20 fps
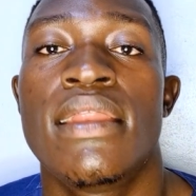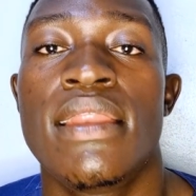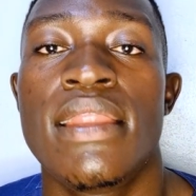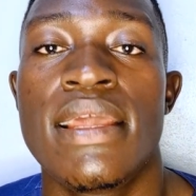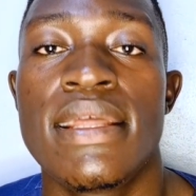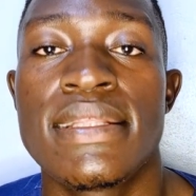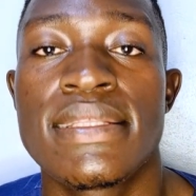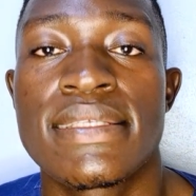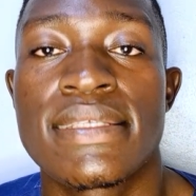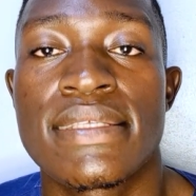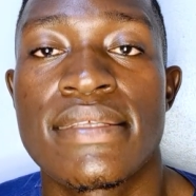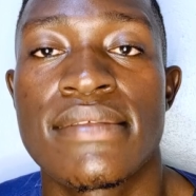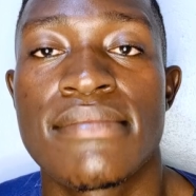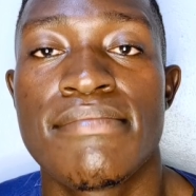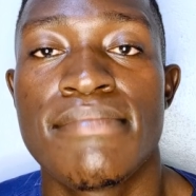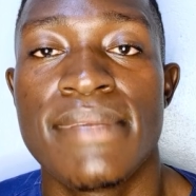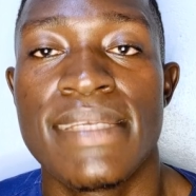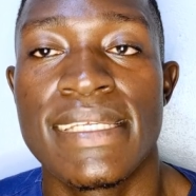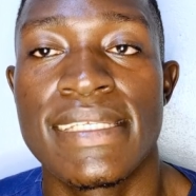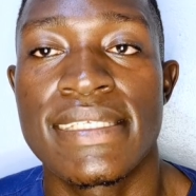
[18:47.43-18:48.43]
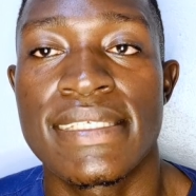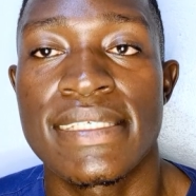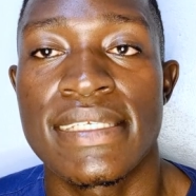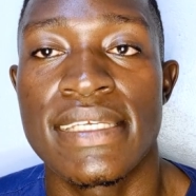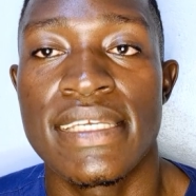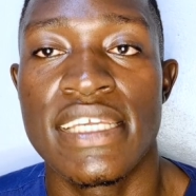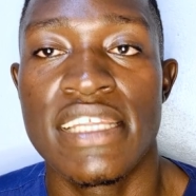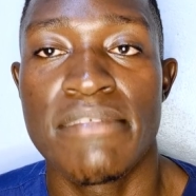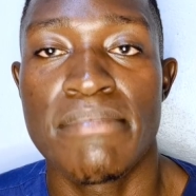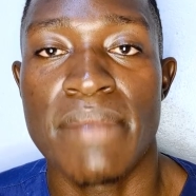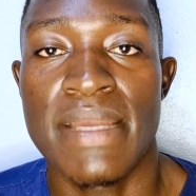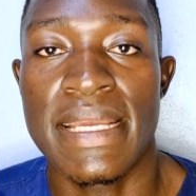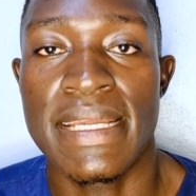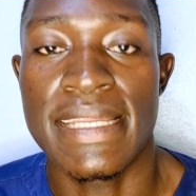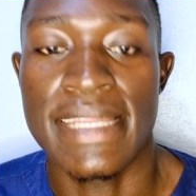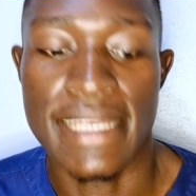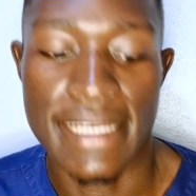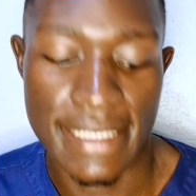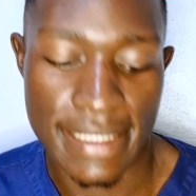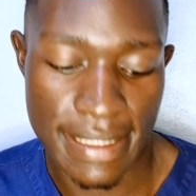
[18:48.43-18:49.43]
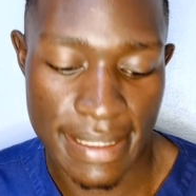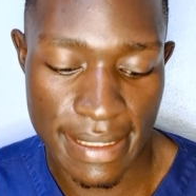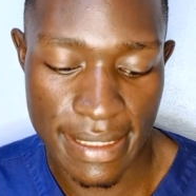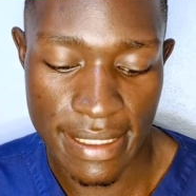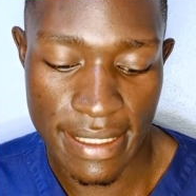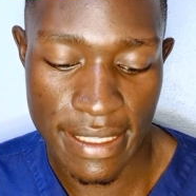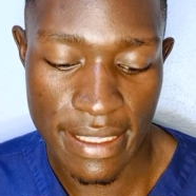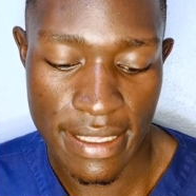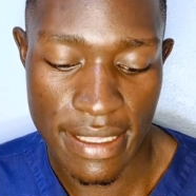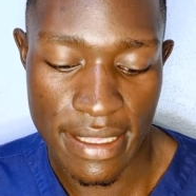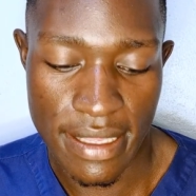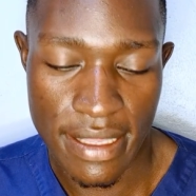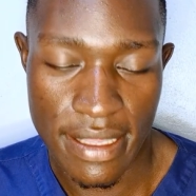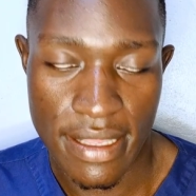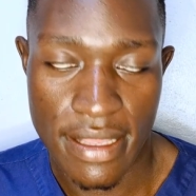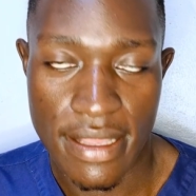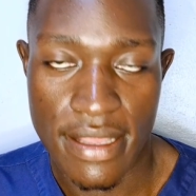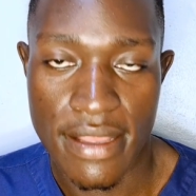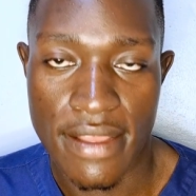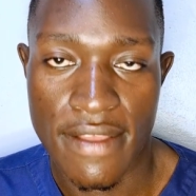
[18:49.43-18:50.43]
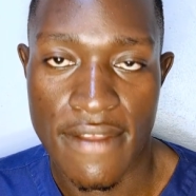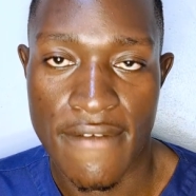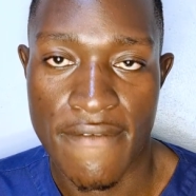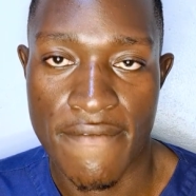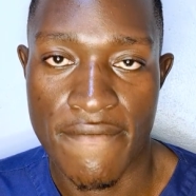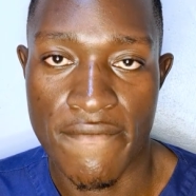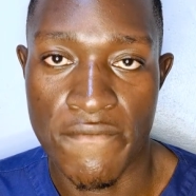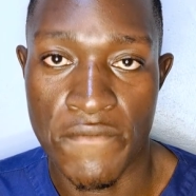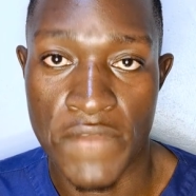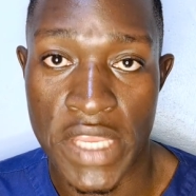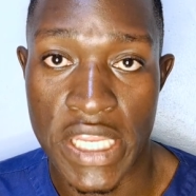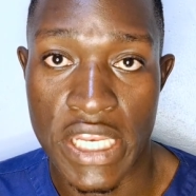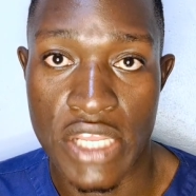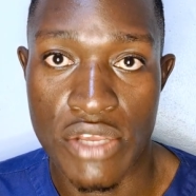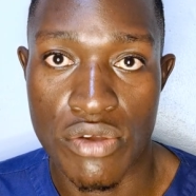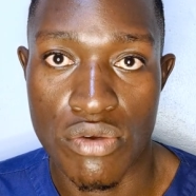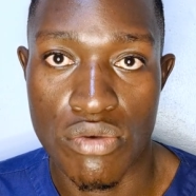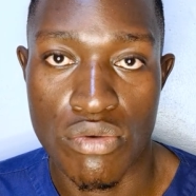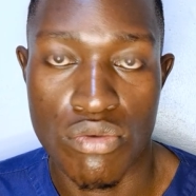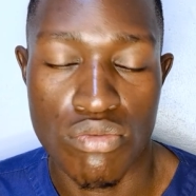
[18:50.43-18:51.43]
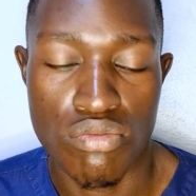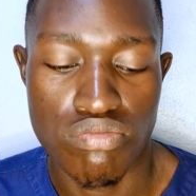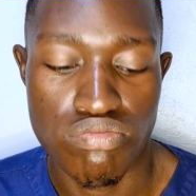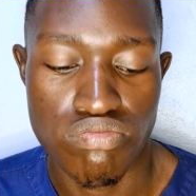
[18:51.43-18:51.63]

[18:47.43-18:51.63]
Let's meet in my next video.